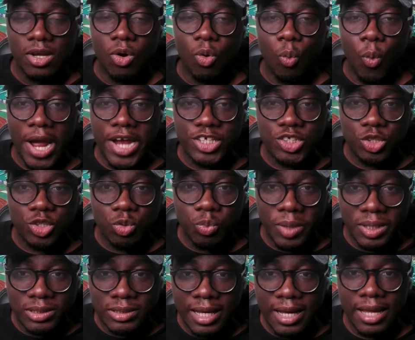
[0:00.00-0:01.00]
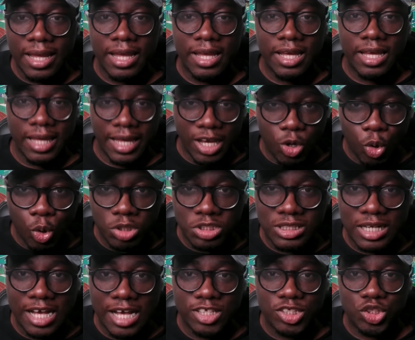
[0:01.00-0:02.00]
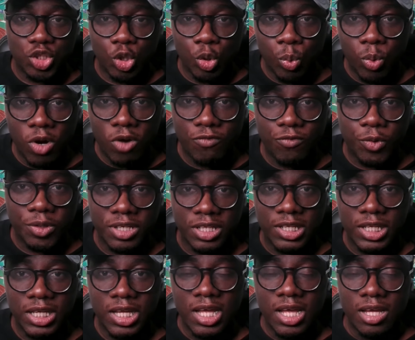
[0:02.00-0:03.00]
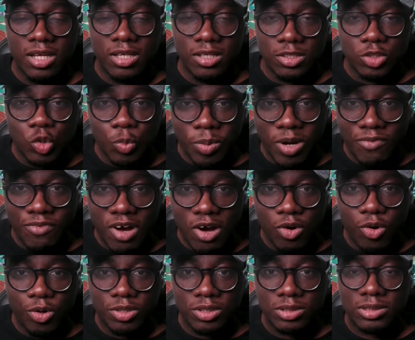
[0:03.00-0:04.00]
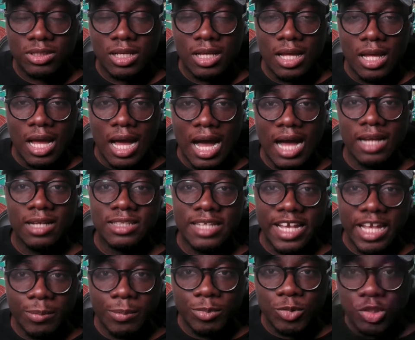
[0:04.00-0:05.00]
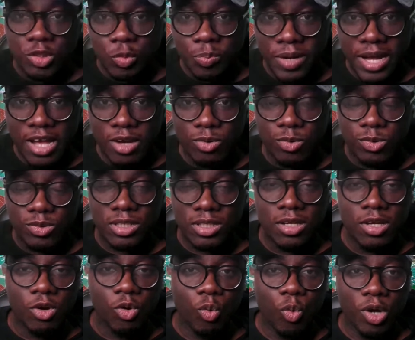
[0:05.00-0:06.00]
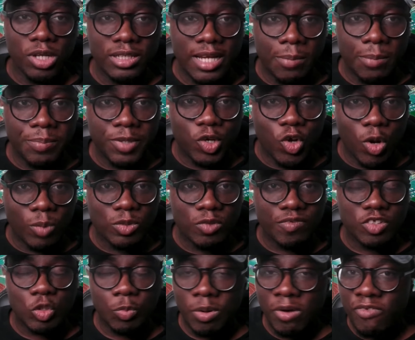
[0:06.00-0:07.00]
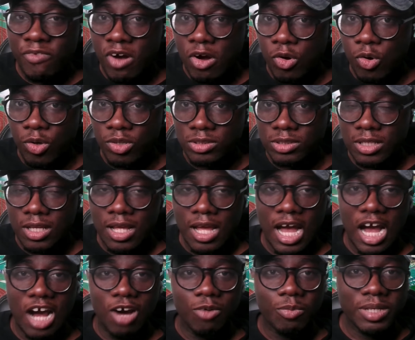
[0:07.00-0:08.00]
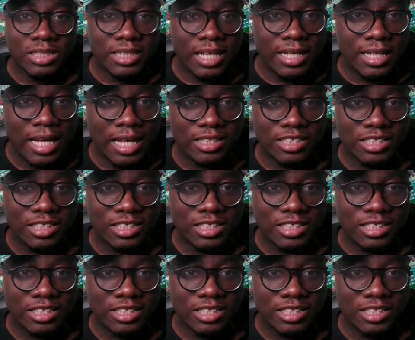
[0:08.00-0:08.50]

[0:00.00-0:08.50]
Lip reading: Why should we take a coach that is doing well for the Super Falcons and take him to the Super Eagles? What then becomes of the Super Falcons? Are we saying that